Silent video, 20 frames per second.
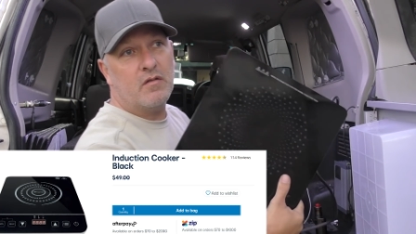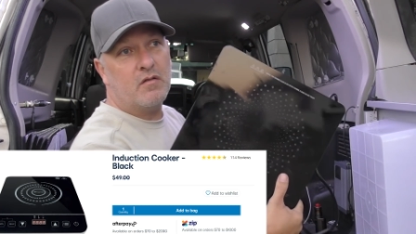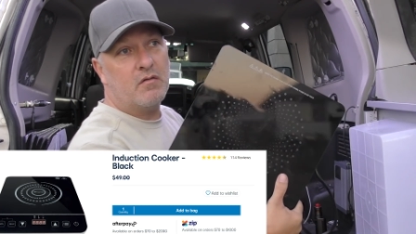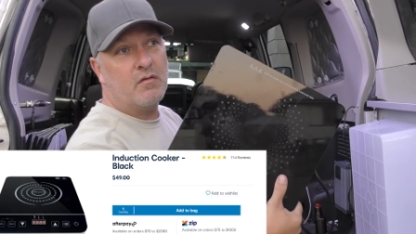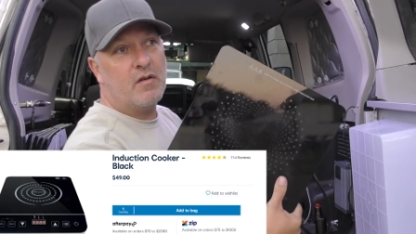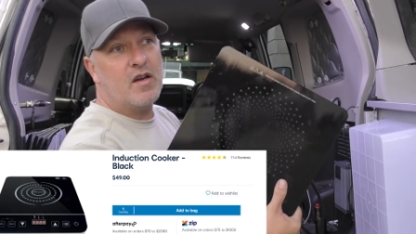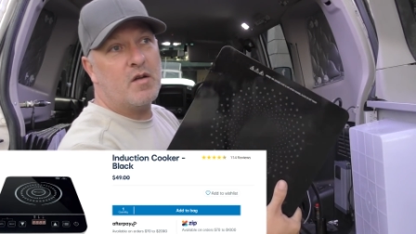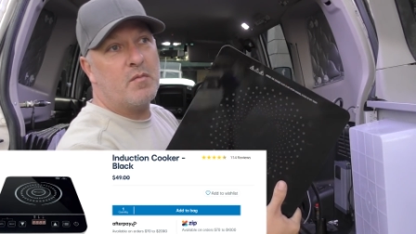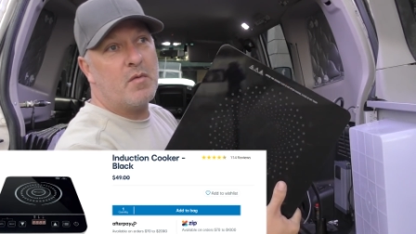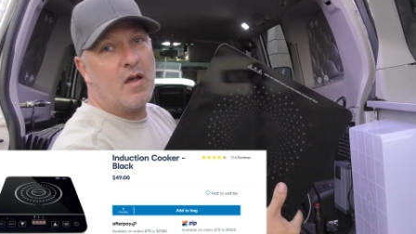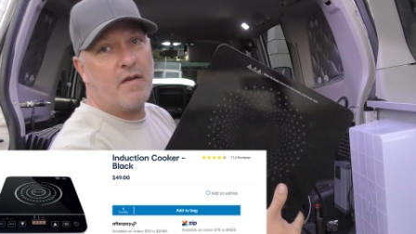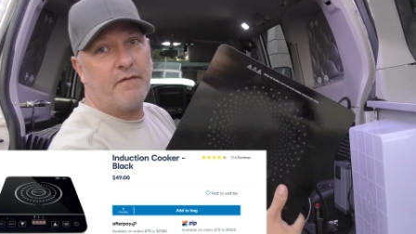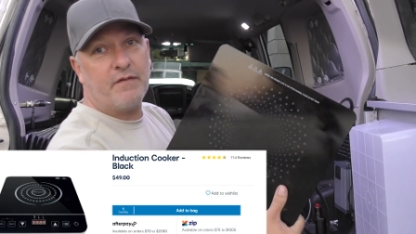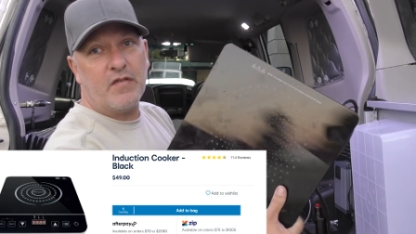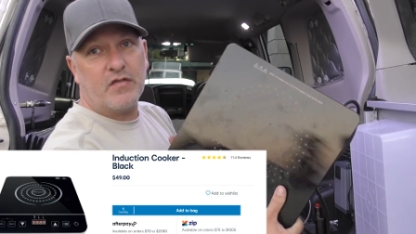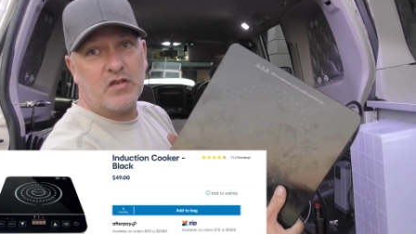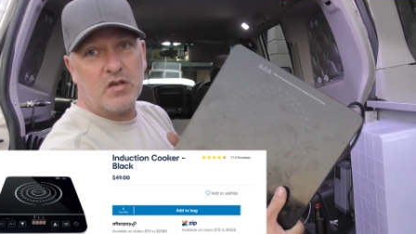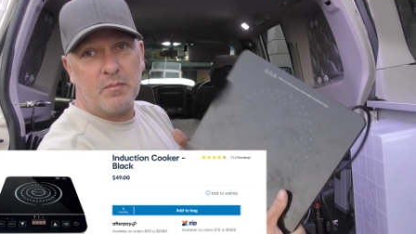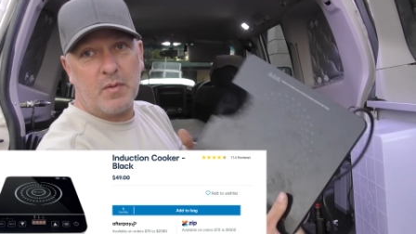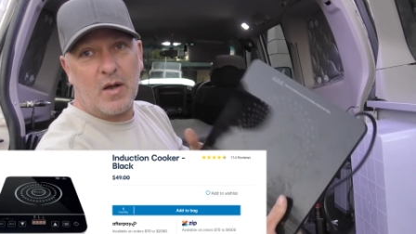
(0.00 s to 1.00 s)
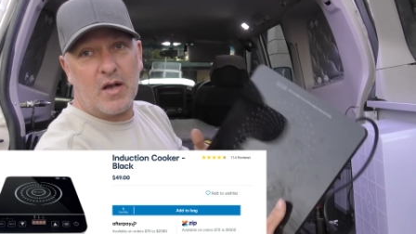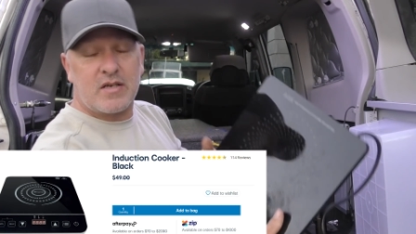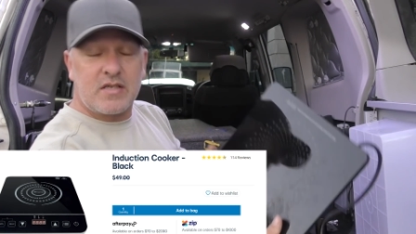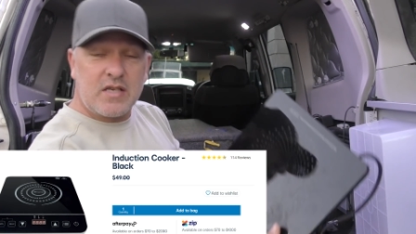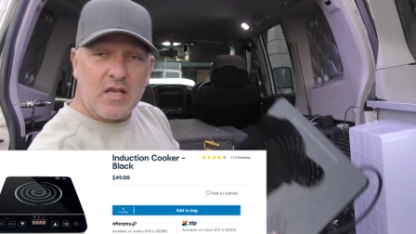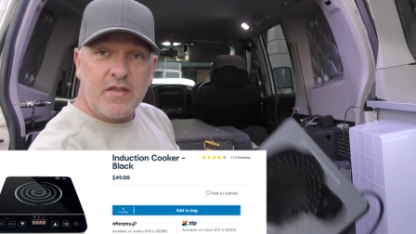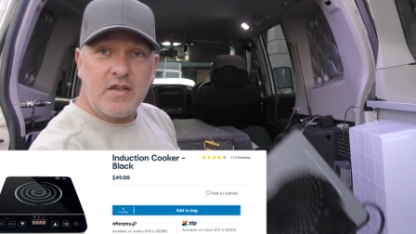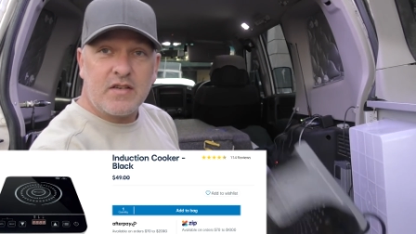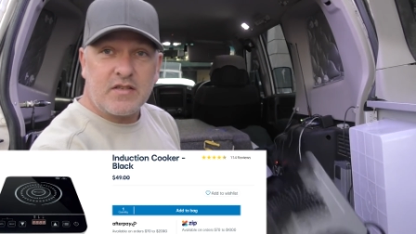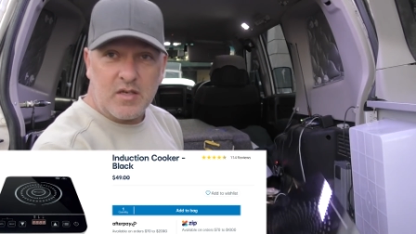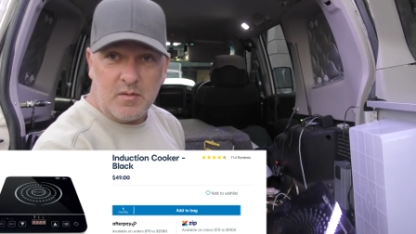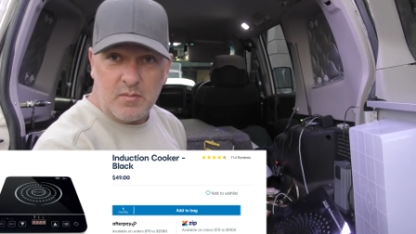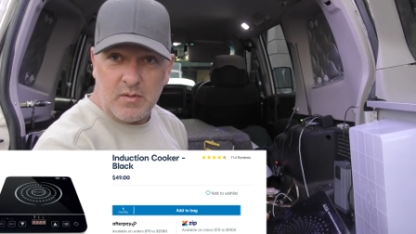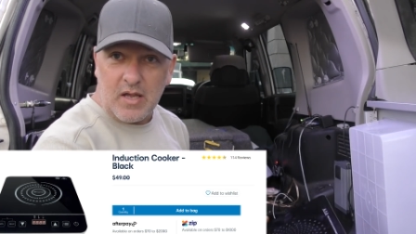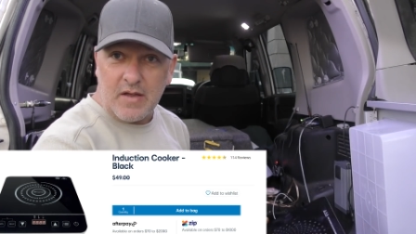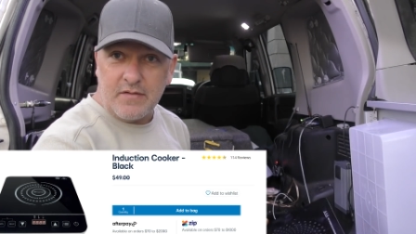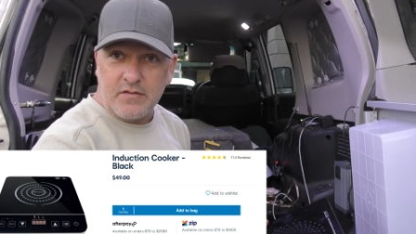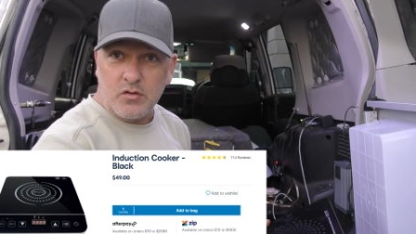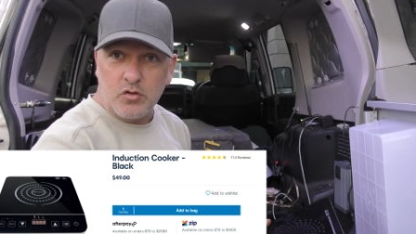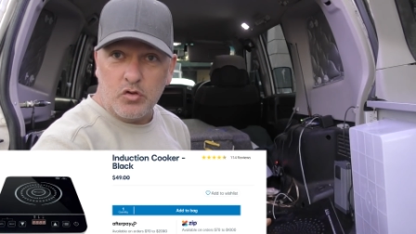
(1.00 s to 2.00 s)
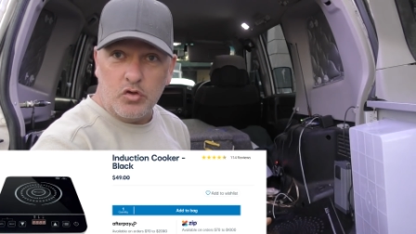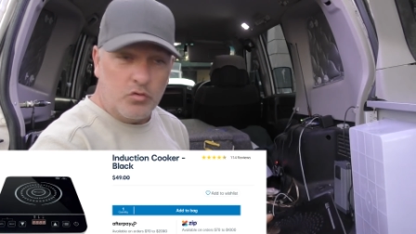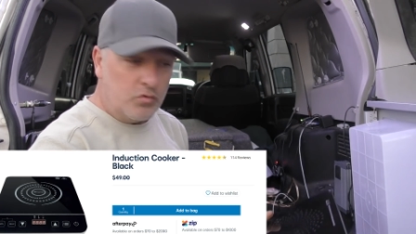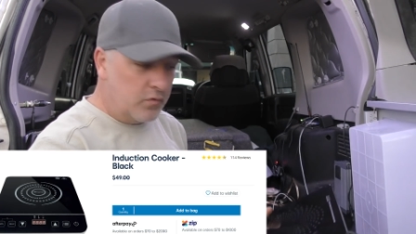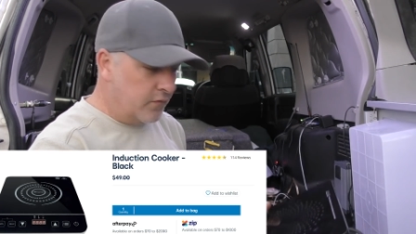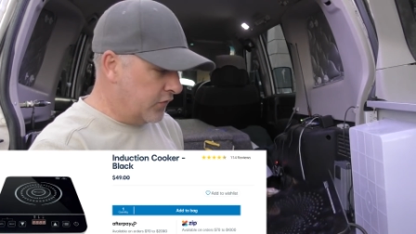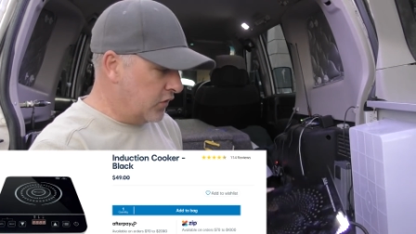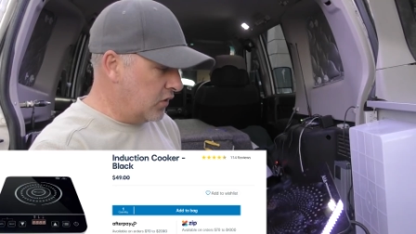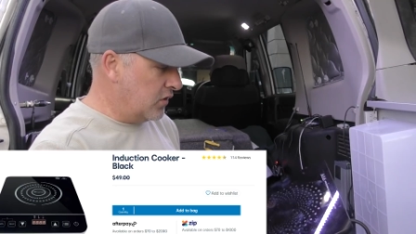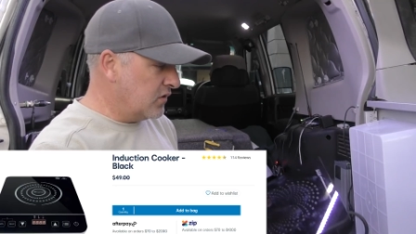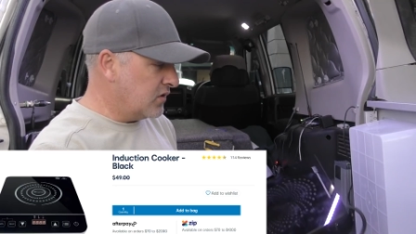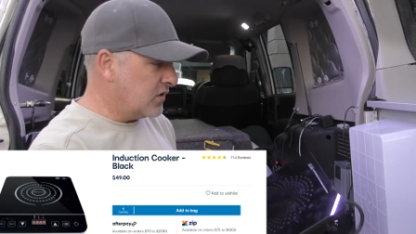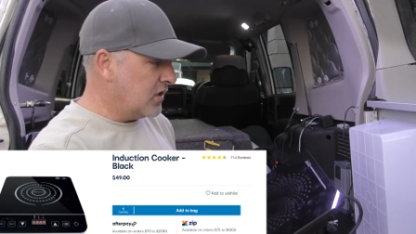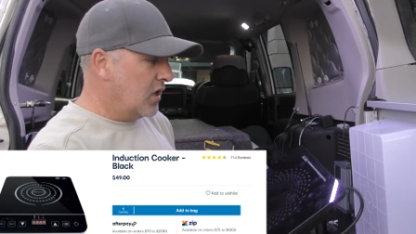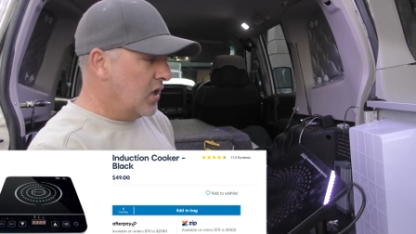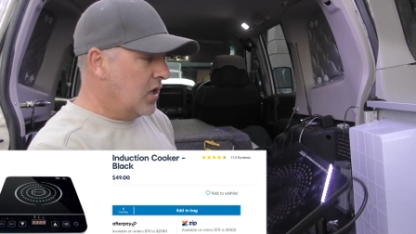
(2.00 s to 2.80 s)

around about $50, and they seem to have some good reviews.